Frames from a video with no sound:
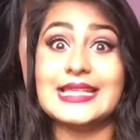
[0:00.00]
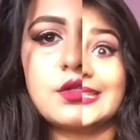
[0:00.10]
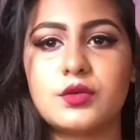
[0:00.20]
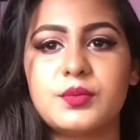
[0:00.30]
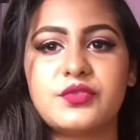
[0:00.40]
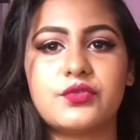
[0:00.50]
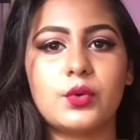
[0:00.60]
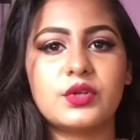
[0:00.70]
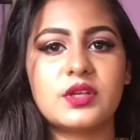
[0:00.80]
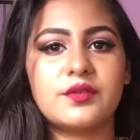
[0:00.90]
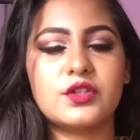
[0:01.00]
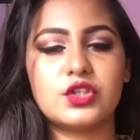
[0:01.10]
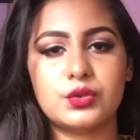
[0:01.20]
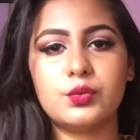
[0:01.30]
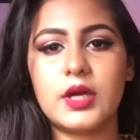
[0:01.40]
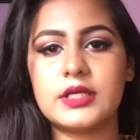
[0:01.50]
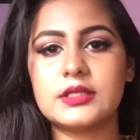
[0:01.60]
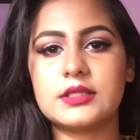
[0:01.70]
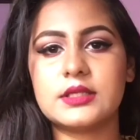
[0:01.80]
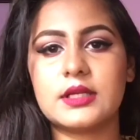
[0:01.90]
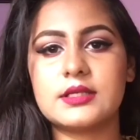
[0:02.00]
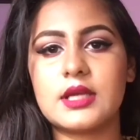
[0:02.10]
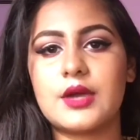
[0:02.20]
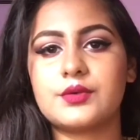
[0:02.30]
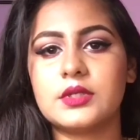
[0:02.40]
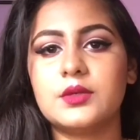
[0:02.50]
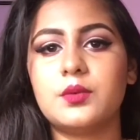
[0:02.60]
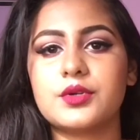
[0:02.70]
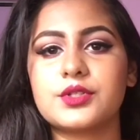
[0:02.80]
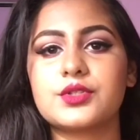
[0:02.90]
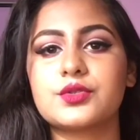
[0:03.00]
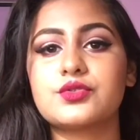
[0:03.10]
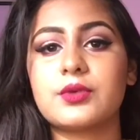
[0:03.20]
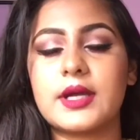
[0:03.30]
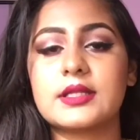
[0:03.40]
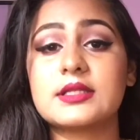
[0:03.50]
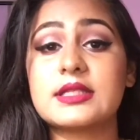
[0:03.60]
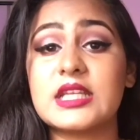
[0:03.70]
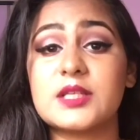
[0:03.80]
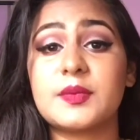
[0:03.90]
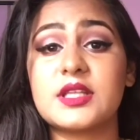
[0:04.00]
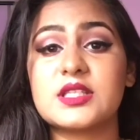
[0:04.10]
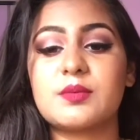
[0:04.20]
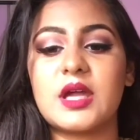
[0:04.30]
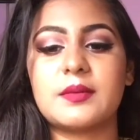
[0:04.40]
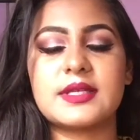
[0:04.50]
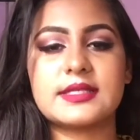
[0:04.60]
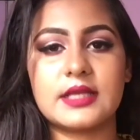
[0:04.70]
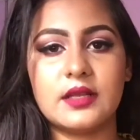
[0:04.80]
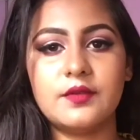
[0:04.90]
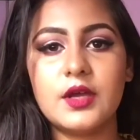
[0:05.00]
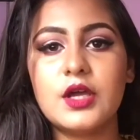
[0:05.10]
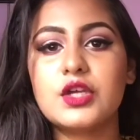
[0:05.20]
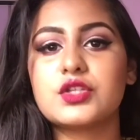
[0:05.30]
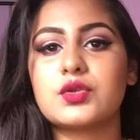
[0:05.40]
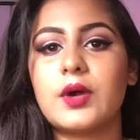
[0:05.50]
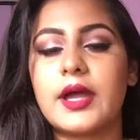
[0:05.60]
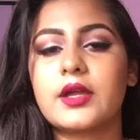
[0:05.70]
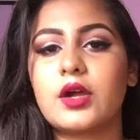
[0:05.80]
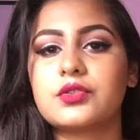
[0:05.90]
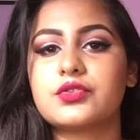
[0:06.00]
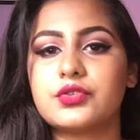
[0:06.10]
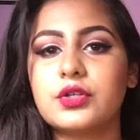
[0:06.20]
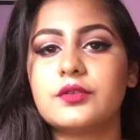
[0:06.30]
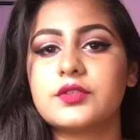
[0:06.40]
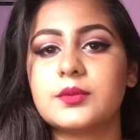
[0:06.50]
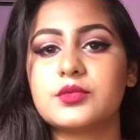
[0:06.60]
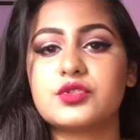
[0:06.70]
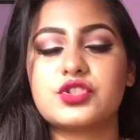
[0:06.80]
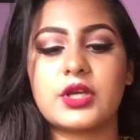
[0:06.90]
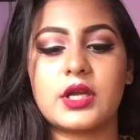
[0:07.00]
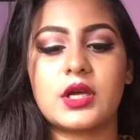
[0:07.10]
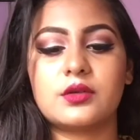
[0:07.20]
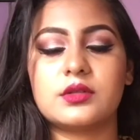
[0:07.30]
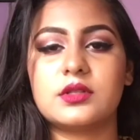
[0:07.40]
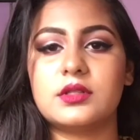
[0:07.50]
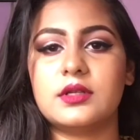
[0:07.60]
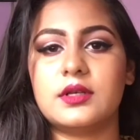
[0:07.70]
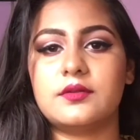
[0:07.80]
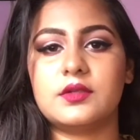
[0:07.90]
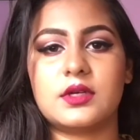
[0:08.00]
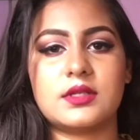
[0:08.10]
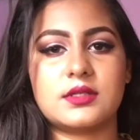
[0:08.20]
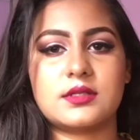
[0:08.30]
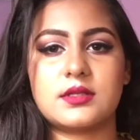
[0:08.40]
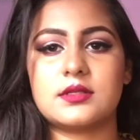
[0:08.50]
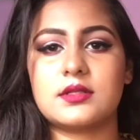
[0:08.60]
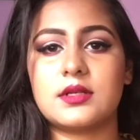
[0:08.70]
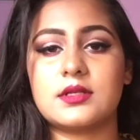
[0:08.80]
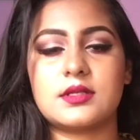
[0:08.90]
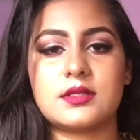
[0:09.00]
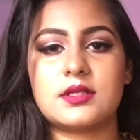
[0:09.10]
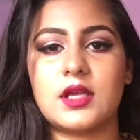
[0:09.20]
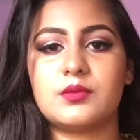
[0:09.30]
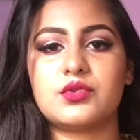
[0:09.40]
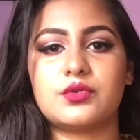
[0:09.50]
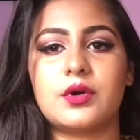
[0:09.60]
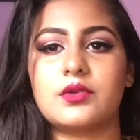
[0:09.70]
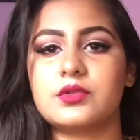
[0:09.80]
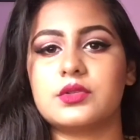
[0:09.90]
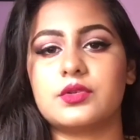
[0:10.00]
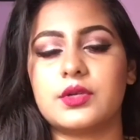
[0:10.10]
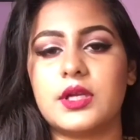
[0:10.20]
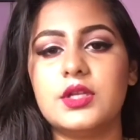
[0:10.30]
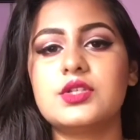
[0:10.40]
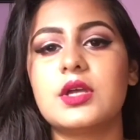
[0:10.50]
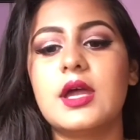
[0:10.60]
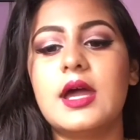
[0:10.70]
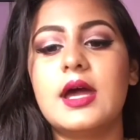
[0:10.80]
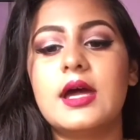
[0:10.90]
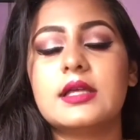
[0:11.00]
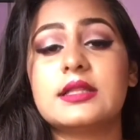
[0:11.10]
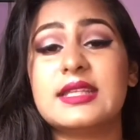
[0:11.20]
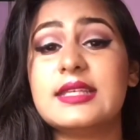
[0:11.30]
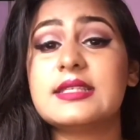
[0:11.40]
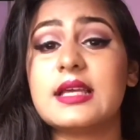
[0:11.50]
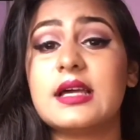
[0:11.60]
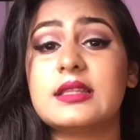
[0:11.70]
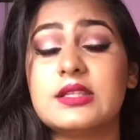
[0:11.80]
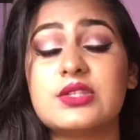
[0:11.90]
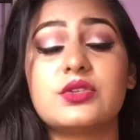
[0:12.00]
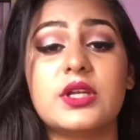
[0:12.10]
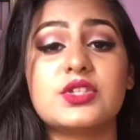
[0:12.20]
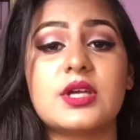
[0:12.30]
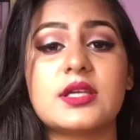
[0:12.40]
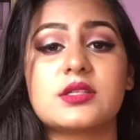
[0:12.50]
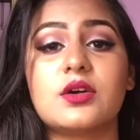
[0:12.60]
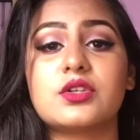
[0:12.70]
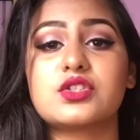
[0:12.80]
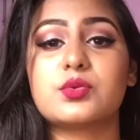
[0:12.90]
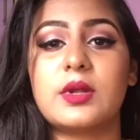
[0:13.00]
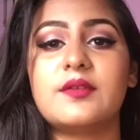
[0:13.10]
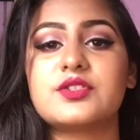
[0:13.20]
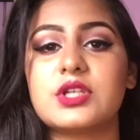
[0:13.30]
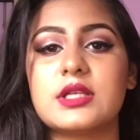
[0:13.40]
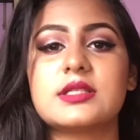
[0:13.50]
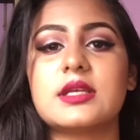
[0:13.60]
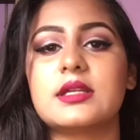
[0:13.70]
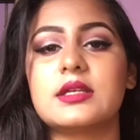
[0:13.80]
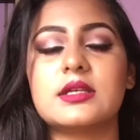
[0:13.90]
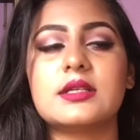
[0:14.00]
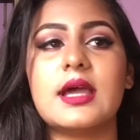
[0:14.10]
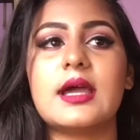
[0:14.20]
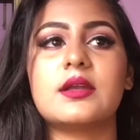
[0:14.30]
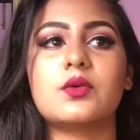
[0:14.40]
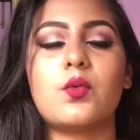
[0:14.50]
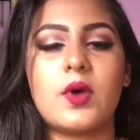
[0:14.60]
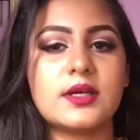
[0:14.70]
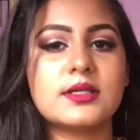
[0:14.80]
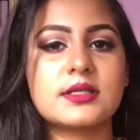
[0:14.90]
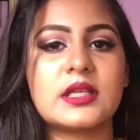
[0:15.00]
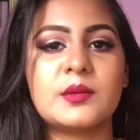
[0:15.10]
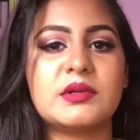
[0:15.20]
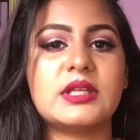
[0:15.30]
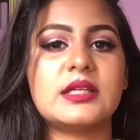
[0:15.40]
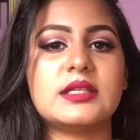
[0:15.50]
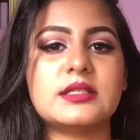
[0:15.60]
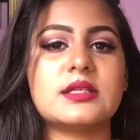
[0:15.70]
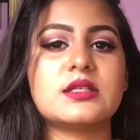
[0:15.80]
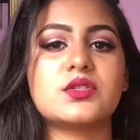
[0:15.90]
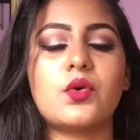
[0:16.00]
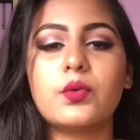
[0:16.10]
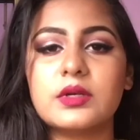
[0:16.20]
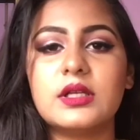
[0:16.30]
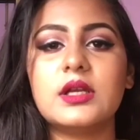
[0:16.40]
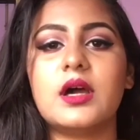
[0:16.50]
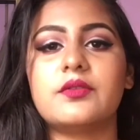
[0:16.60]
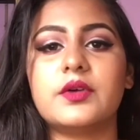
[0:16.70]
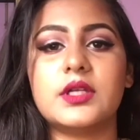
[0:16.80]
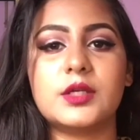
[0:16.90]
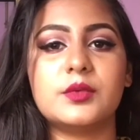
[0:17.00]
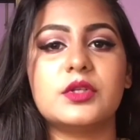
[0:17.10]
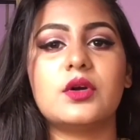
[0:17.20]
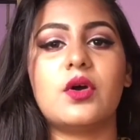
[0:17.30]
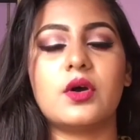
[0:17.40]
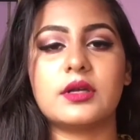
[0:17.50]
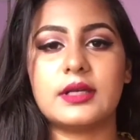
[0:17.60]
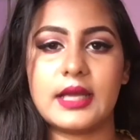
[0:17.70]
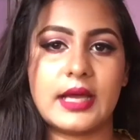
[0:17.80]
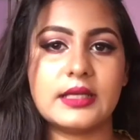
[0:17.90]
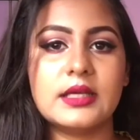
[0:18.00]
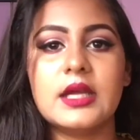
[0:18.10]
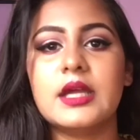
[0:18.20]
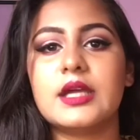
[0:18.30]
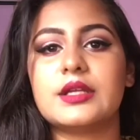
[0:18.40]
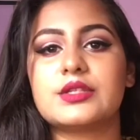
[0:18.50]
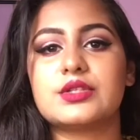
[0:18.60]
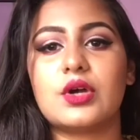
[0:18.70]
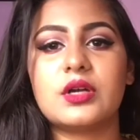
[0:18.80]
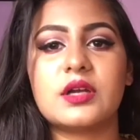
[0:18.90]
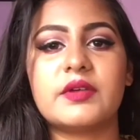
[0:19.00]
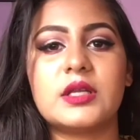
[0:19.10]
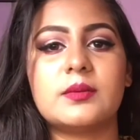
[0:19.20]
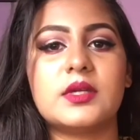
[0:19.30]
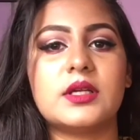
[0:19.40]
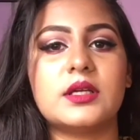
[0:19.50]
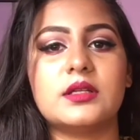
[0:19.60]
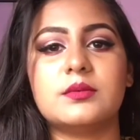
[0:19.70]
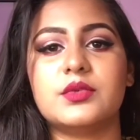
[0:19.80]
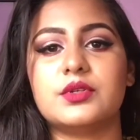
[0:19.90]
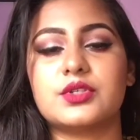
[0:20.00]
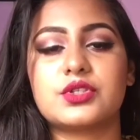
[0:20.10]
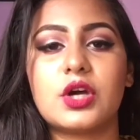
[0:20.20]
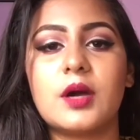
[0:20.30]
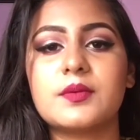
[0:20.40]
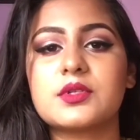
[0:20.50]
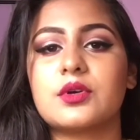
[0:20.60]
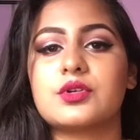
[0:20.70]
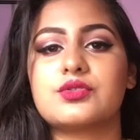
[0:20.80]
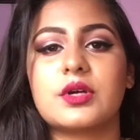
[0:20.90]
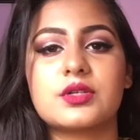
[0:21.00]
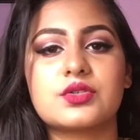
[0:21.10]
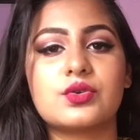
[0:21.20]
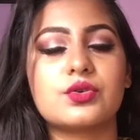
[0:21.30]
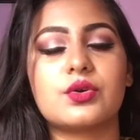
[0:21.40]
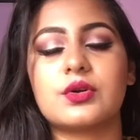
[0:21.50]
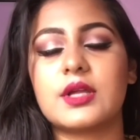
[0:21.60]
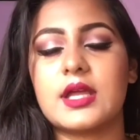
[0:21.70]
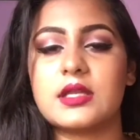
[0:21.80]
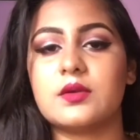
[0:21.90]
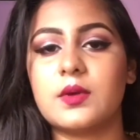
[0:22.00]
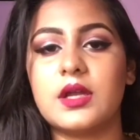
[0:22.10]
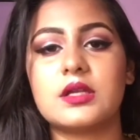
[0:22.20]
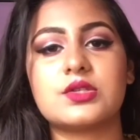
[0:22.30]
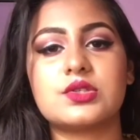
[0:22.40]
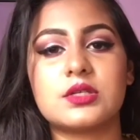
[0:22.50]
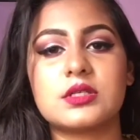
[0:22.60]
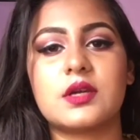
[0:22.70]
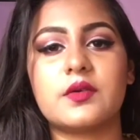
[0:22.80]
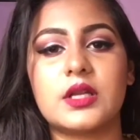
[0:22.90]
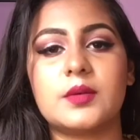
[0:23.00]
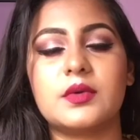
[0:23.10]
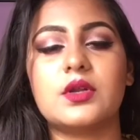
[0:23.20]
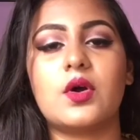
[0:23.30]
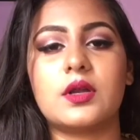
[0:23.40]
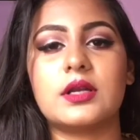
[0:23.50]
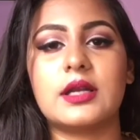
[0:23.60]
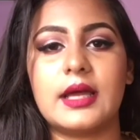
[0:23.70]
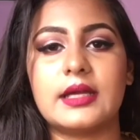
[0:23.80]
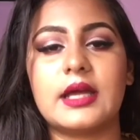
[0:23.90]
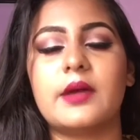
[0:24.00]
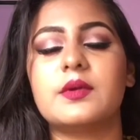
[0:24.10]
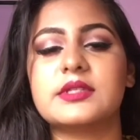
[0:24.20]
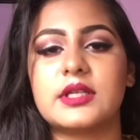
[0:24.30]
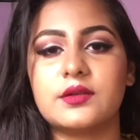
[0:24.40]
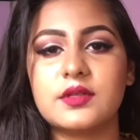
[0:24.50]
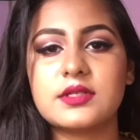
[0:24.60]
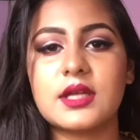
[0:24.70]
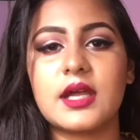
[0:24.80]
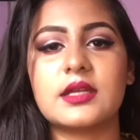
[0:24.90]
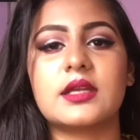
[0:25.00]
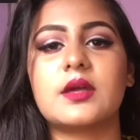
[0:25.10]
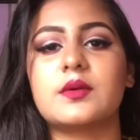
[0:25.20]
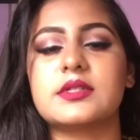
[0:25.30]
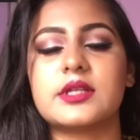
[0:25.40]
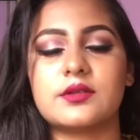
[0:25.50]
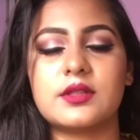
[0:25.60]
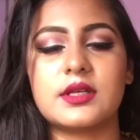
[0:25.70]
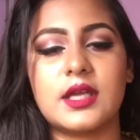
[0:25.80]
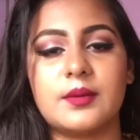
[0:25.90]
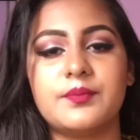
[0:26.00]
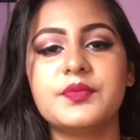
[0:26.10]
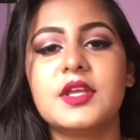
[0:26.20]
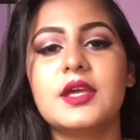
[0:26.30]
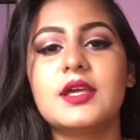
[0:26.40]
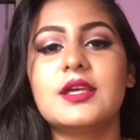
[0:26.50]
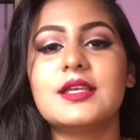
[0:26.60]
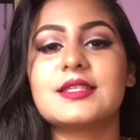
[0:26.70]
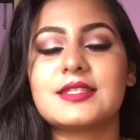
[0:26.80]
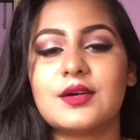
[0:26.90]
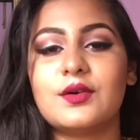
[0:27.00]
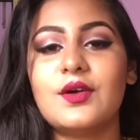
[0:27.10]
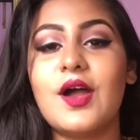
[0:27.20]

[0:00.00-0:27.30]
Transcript: so before giving you any details i really wanted to try these nail paints by myself so i got three of them to check out if the consistency is the same throughout the range these this range has got 12 shades in it and one disclaimer that it is only available online it is not available in beauty shops or drugstore or anywhere it's just available online i will tell you the site and i will tell you the name so